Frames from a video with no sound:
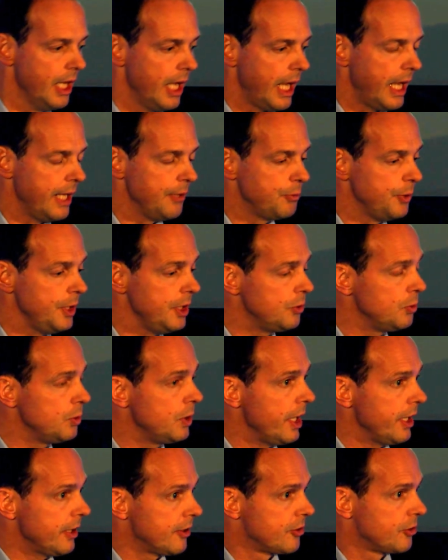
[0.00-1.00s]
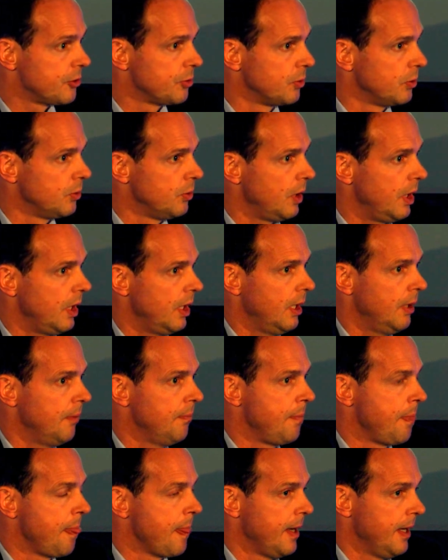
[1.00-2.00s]
And we do that through
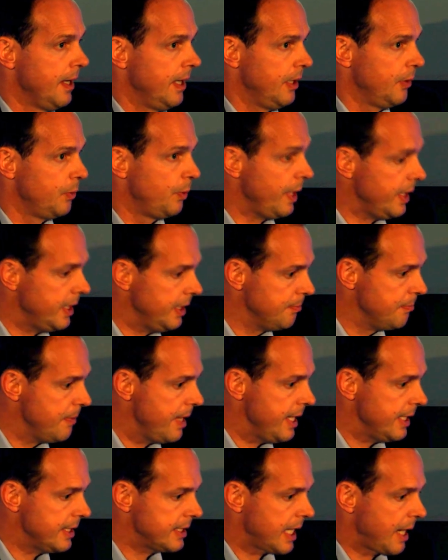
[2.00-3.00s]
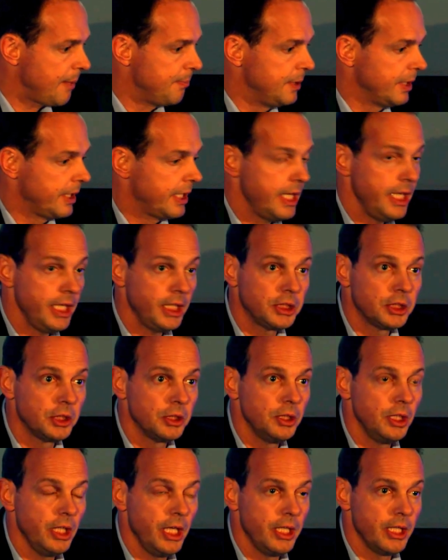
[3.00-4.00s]
a ready-made
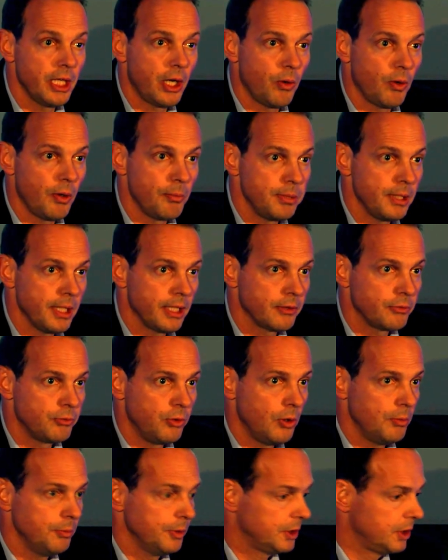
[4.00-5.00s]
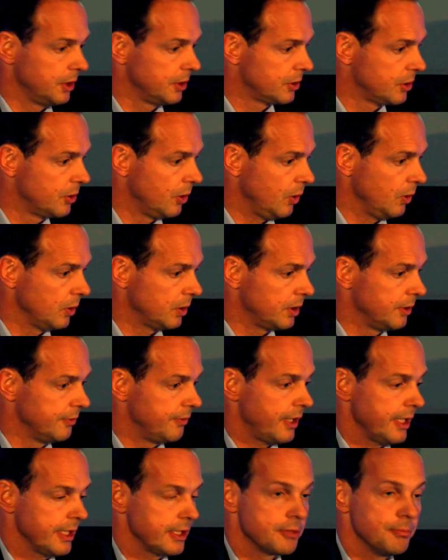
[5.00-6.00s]
application in our platform, which is called
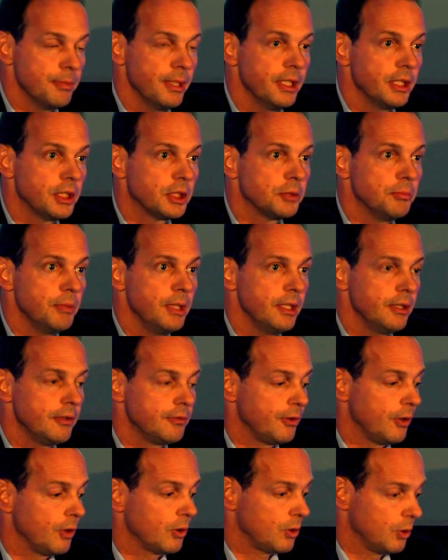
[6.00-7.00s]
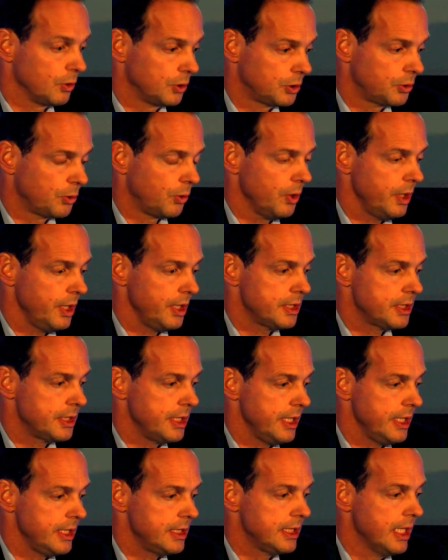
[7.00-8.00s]
Device Management for controlling
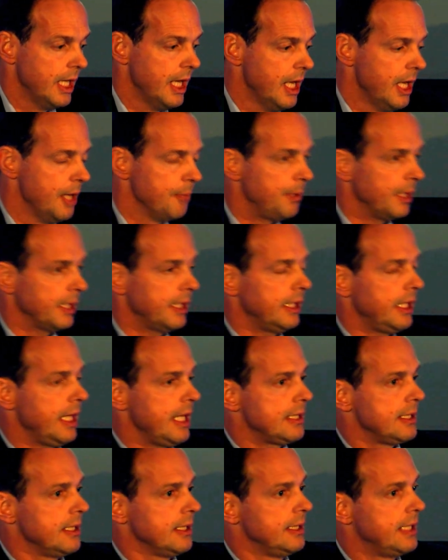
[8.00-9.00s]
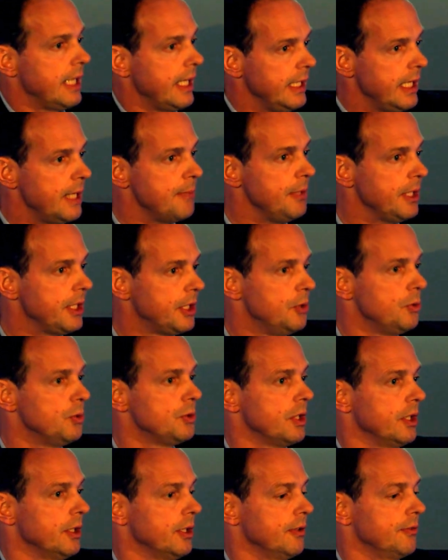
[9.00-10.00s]
things, but it has a dynamic
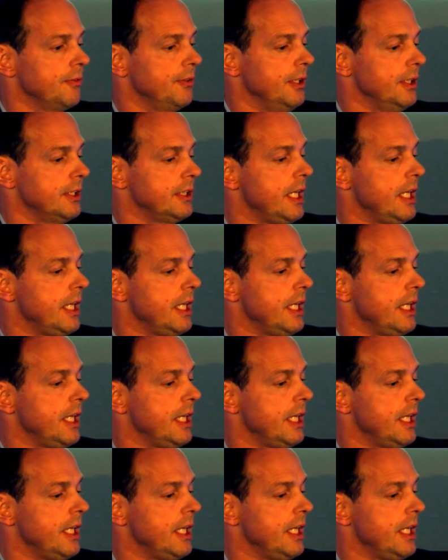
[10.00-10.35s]
user interface.